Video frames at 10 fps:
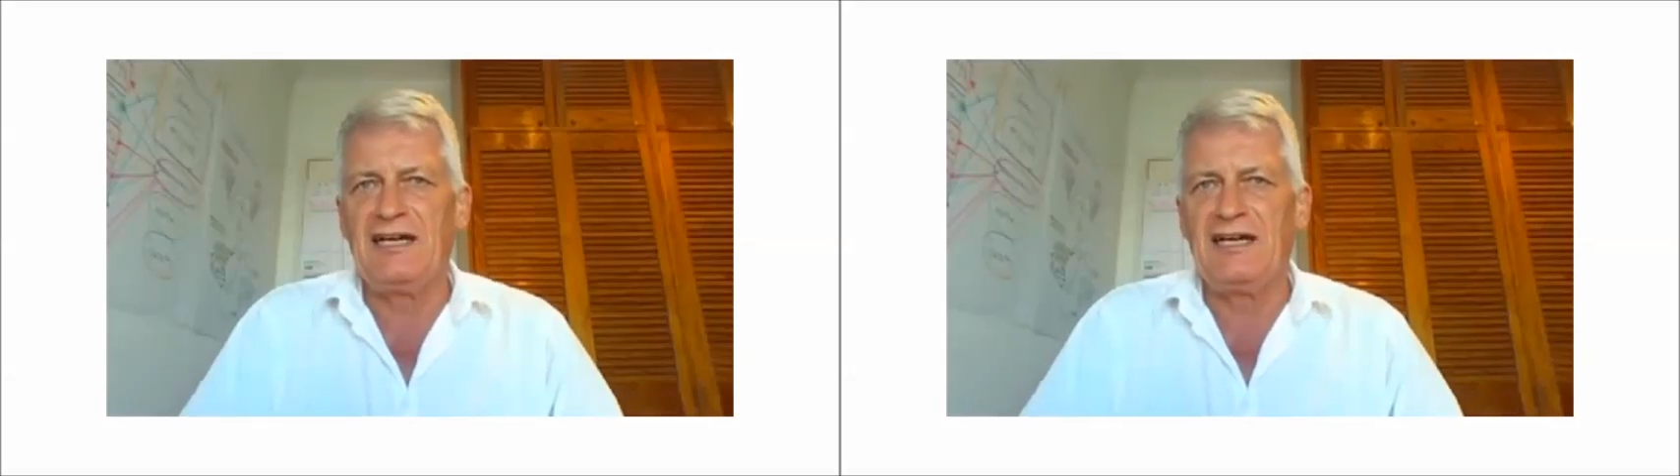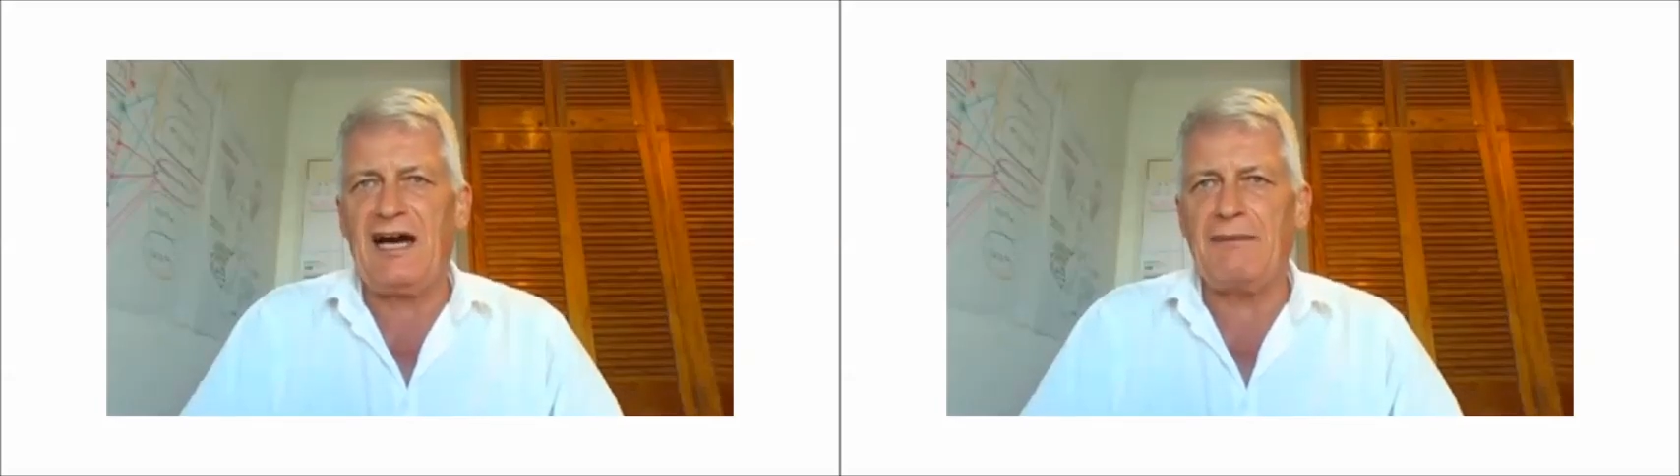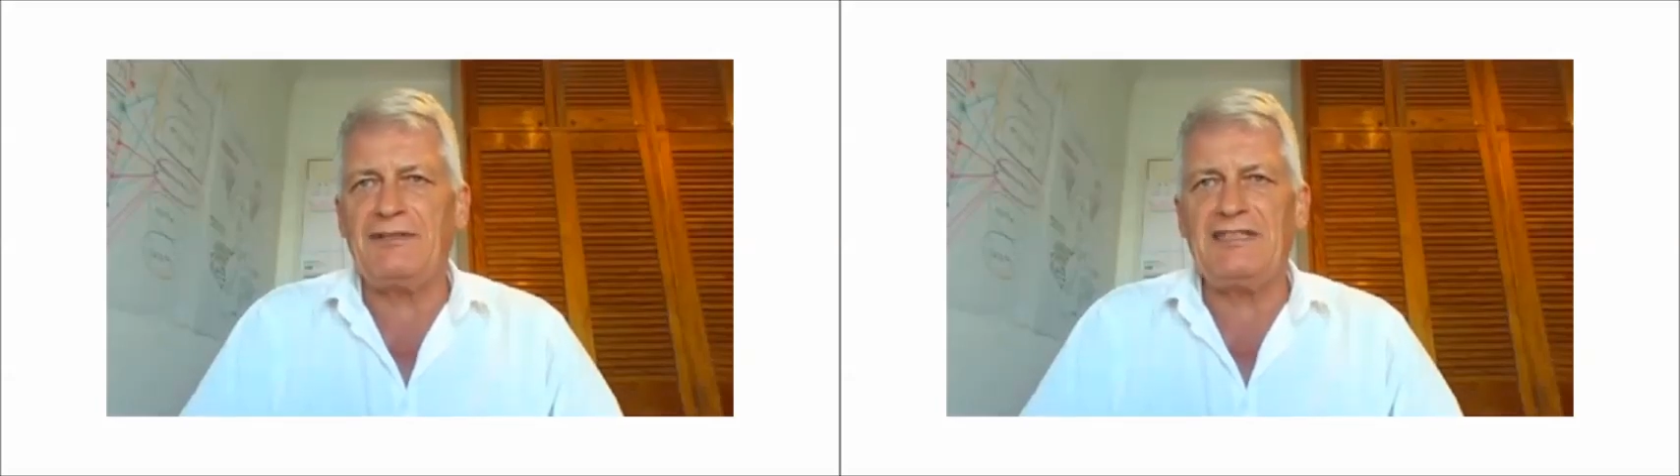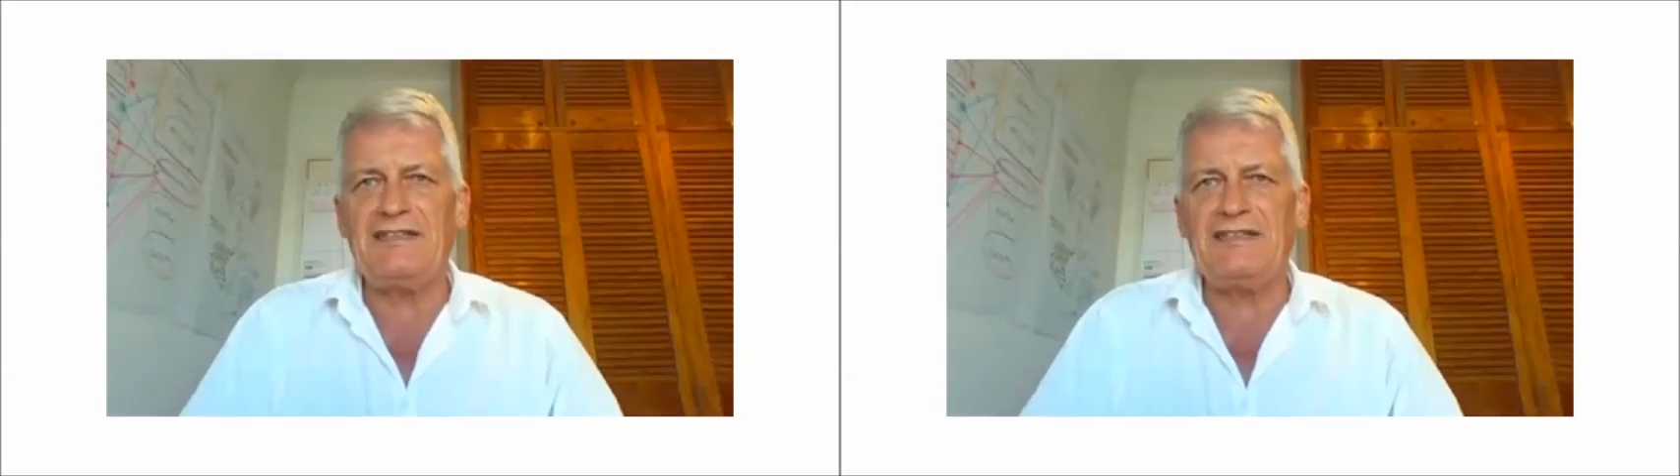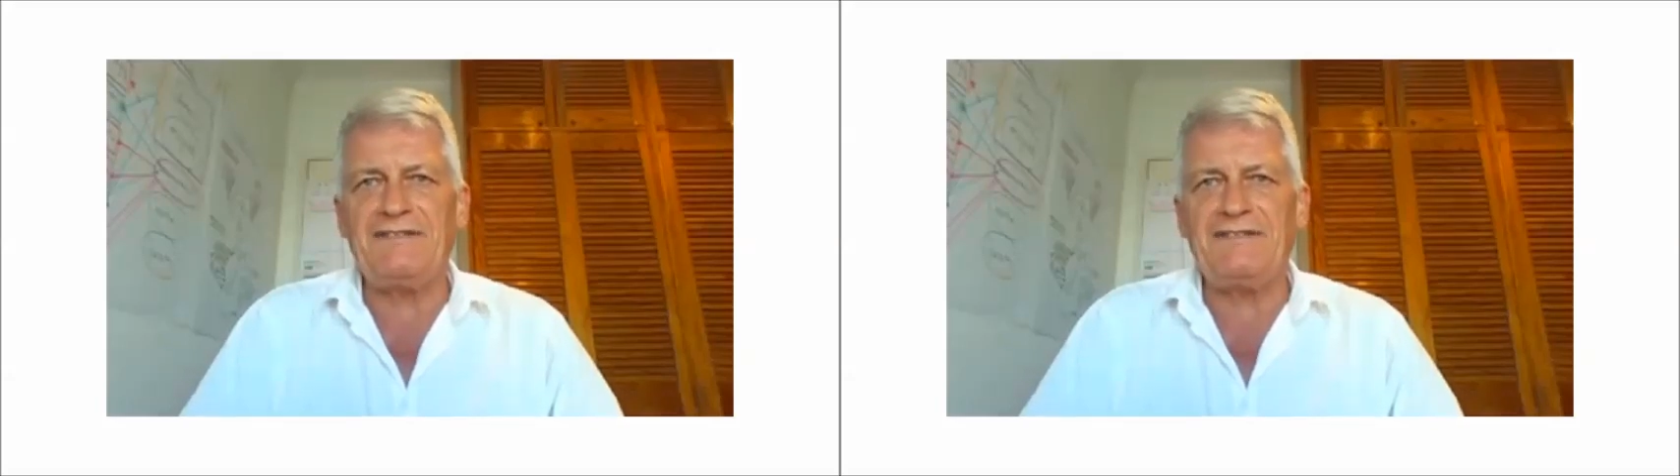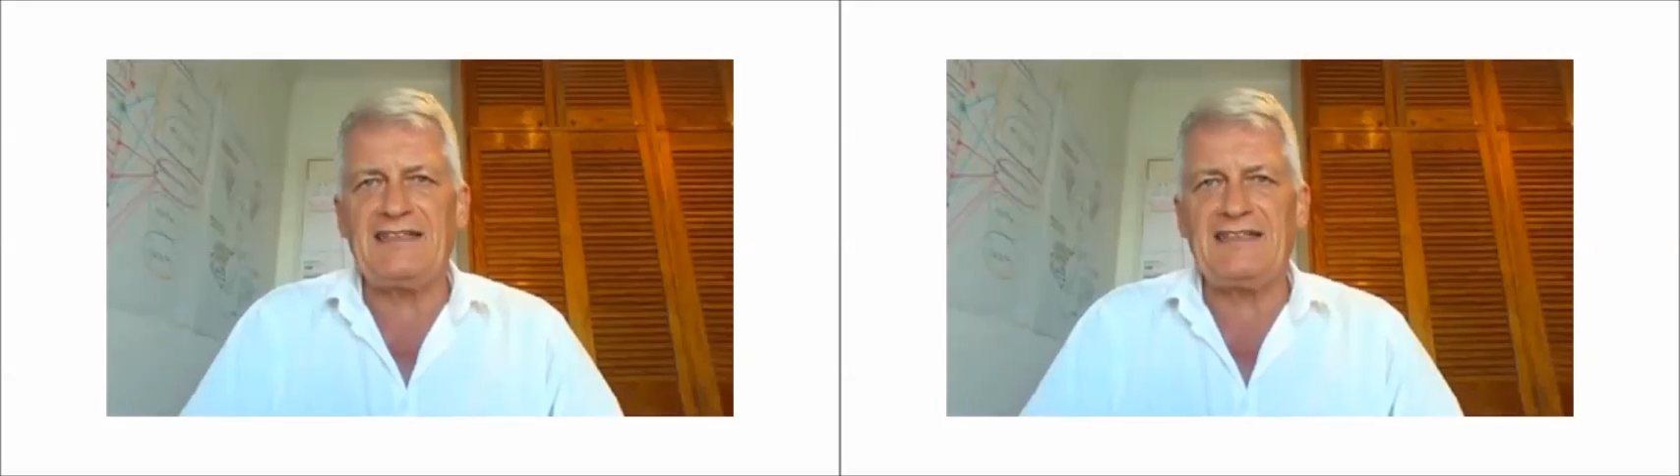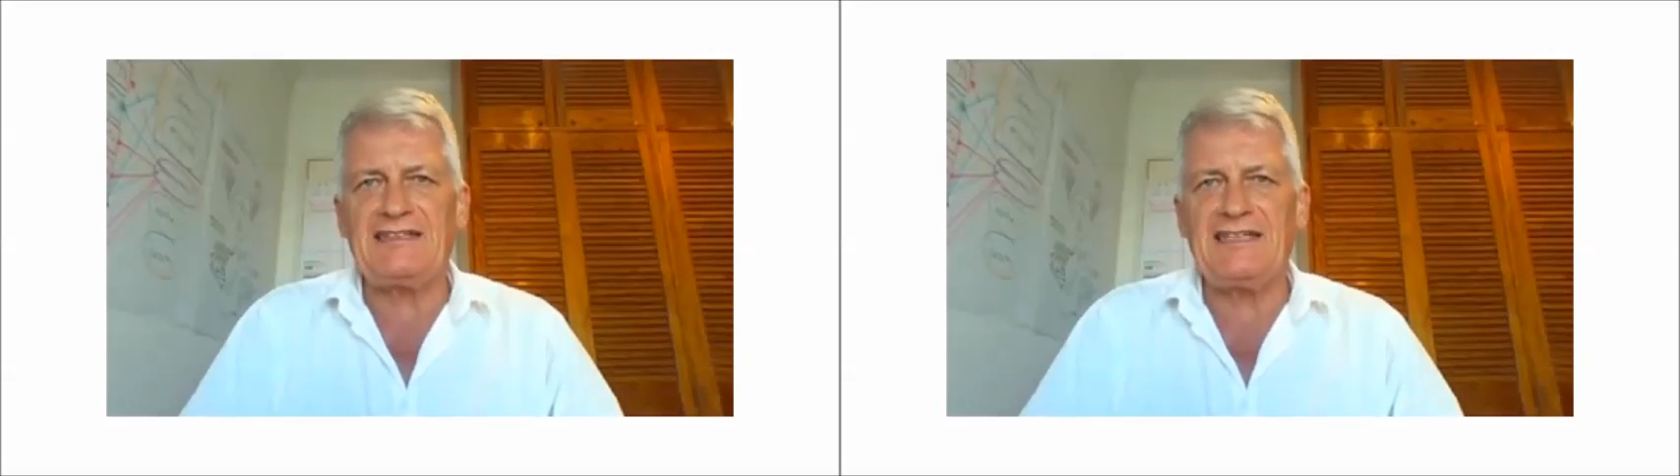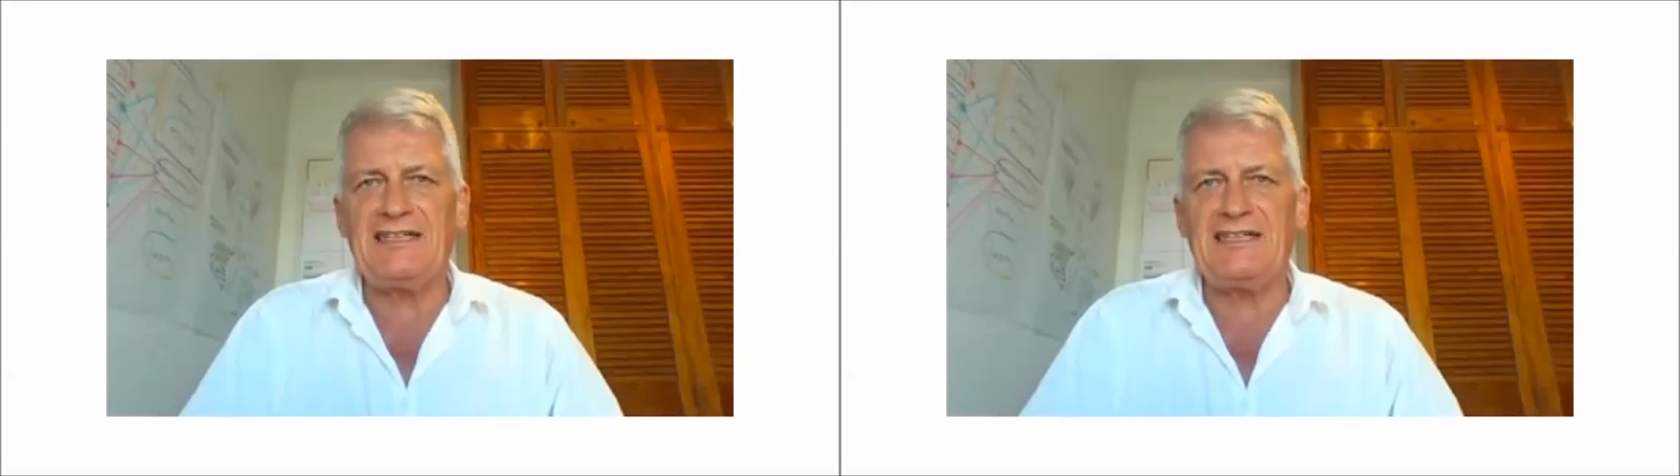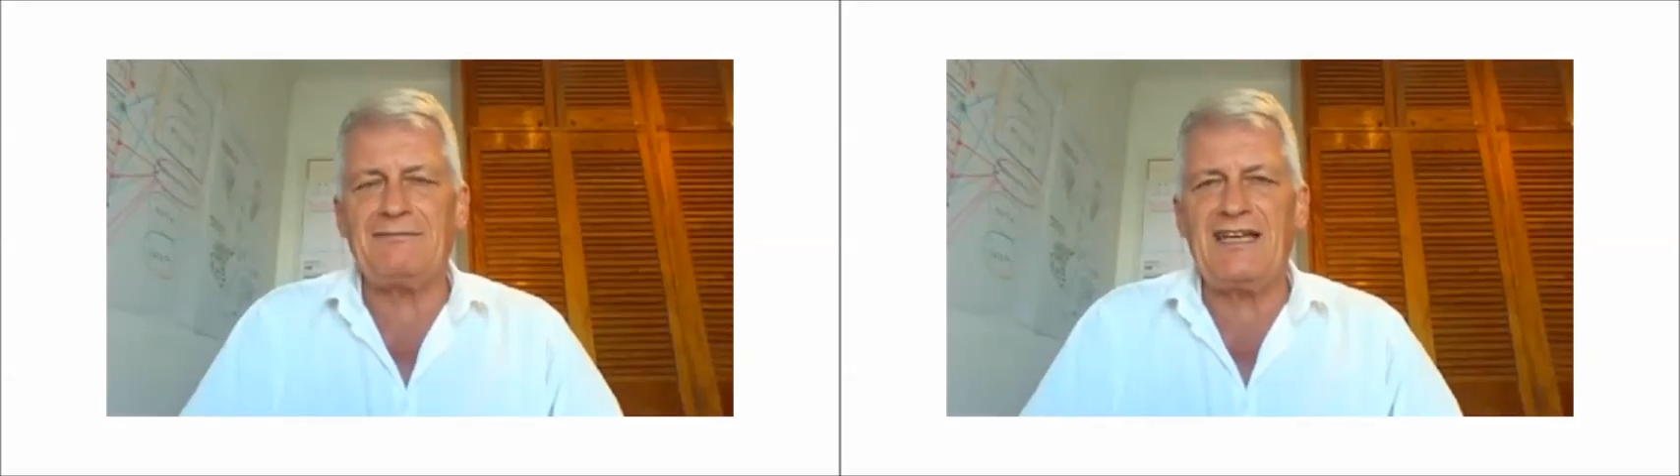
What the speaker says: I believe that